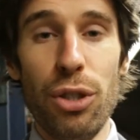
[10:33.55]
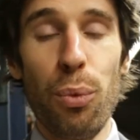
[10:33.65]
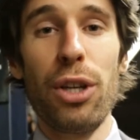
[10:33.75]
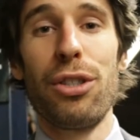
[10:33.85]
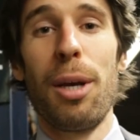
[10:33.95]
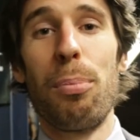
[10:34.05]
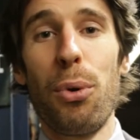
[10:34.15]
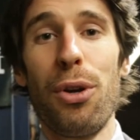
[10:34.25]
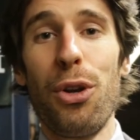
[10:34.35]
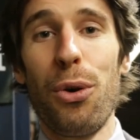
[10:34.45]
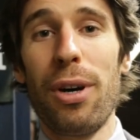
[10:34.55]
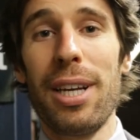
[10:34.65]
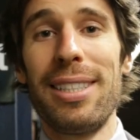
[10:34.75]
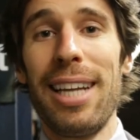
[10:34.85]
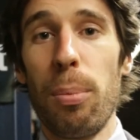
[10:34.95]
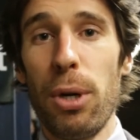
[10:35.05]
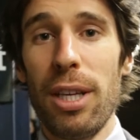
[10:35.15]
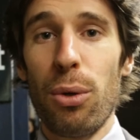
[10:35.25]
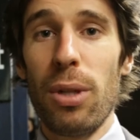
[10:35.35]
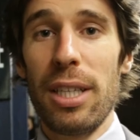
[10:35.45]
the real estate board of New York is now
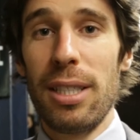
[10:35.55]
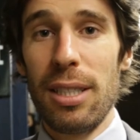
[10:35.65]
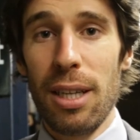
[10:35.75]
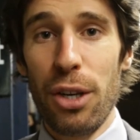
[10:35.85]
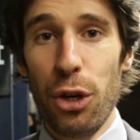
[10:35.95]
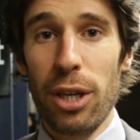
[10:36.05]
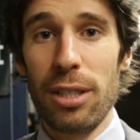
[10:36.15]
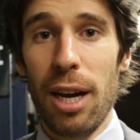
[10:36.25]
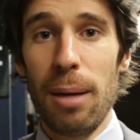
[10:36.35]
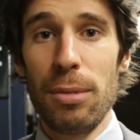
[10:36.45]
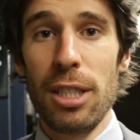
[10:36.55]
putting their listings on New York Times